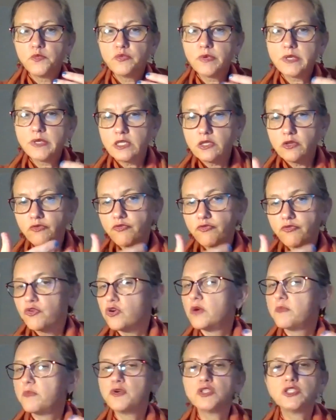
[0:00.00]
written
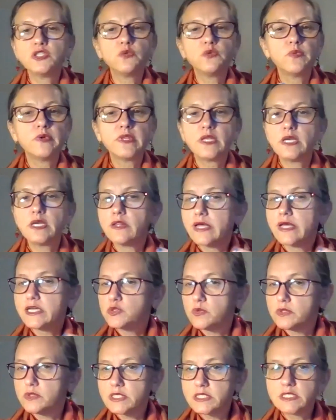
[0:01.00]
for a person with an
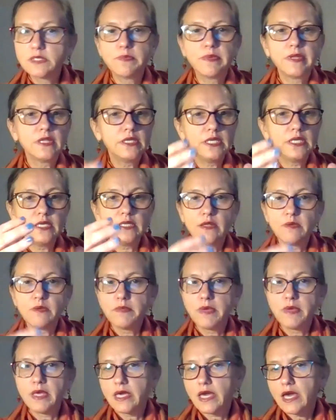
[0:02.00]
intellectual disability
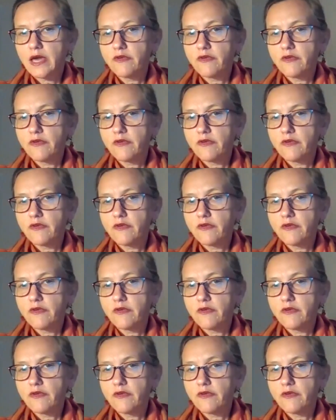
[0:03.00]
that may